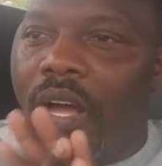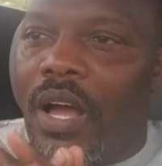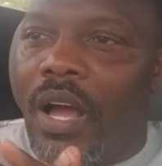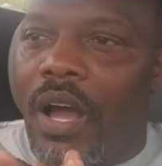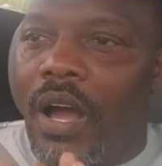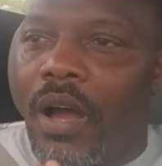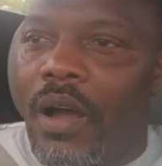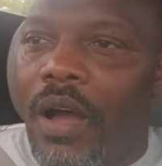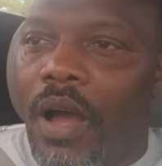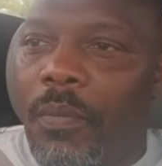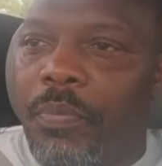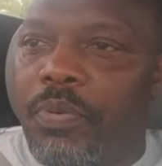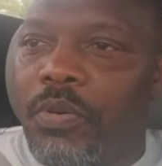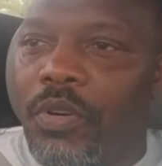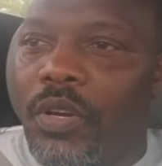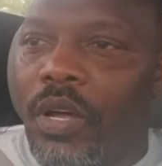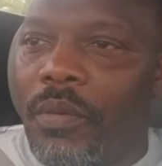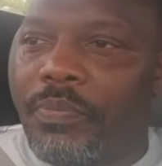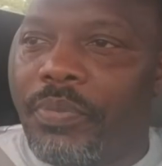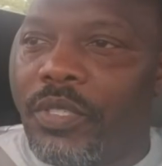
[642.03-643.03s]
I
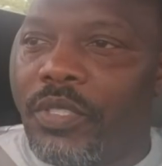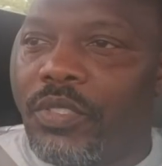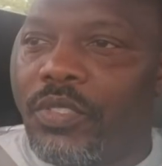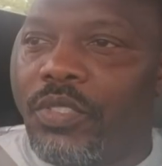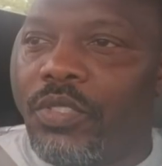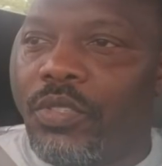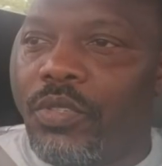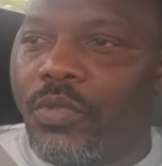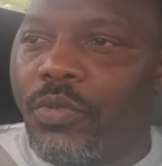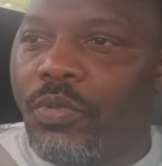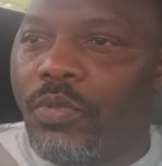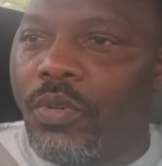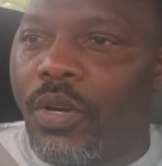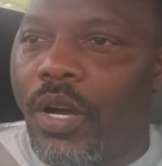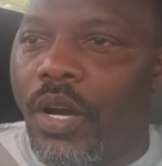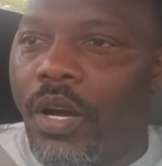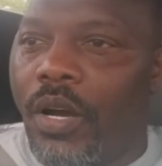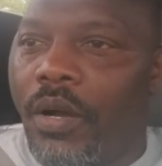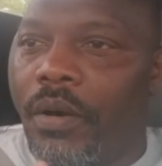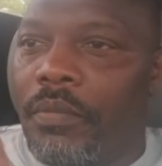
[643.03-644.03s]
pull up into,
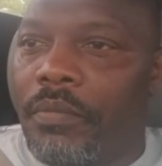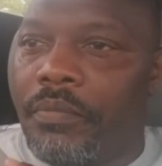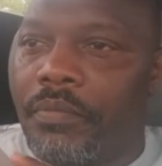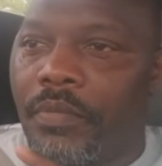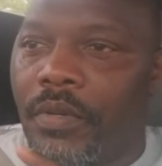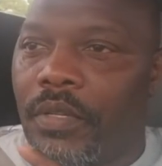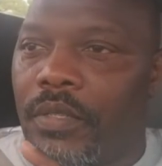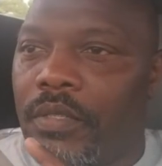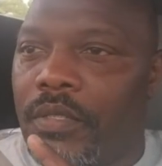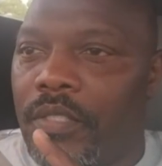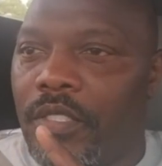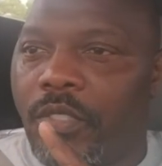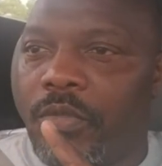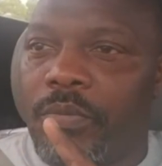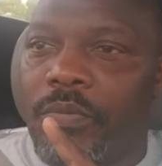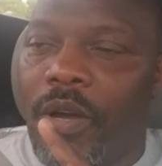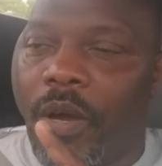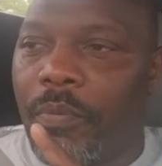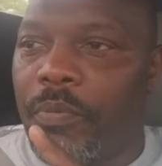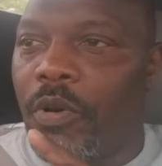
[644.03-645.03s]
this is
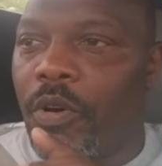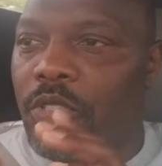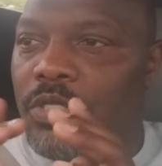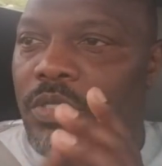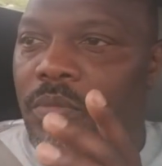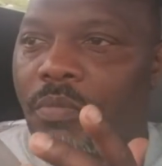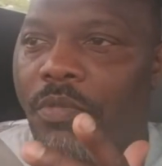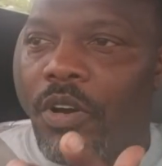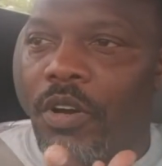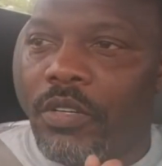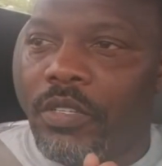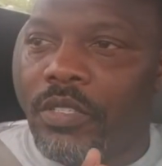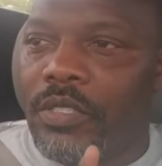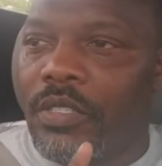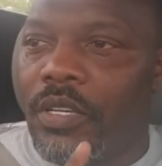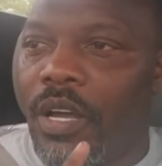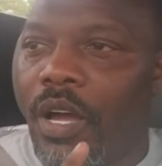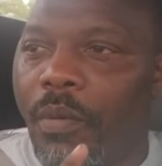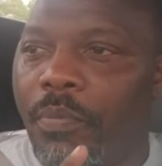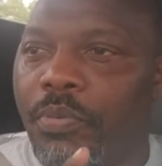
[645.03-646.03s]
my Boston Market.
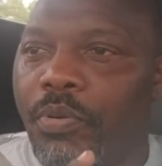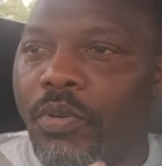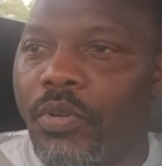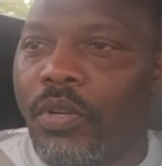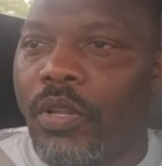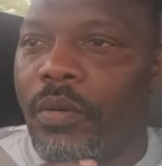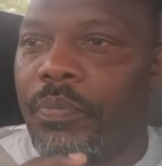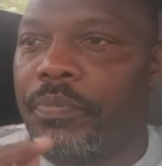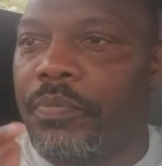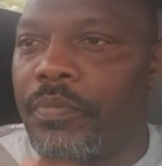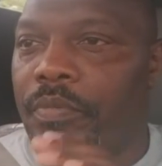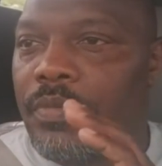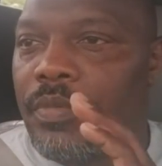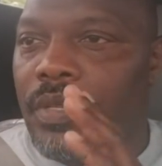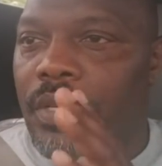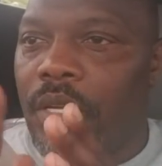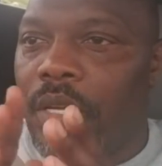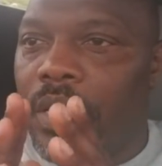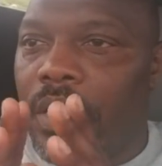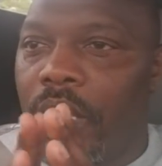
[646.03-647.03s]
I pull up
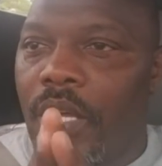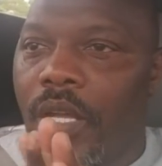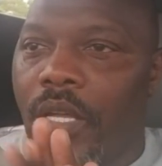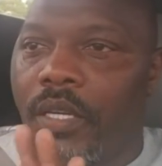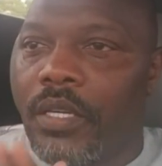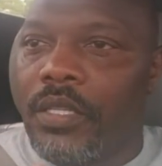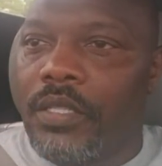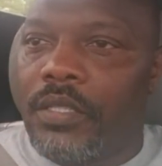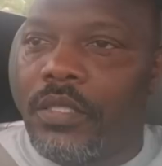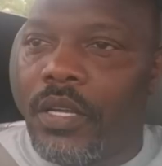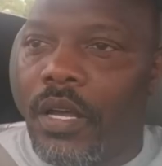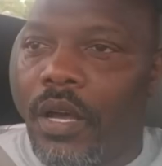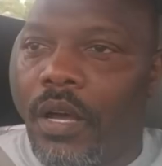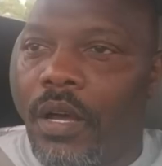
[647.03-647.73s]
in this